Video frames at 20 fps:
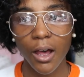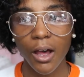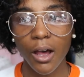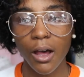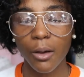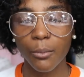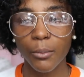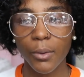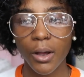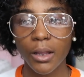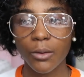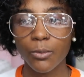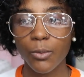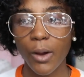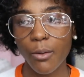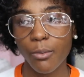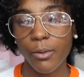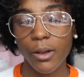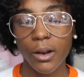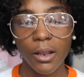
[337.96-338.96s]
um, I,
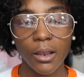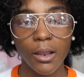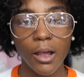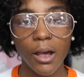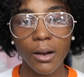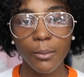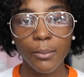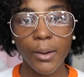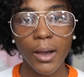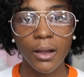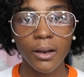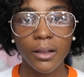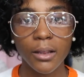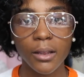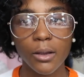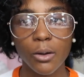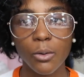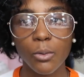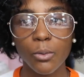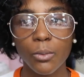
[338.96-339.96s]
I, read a lot about it,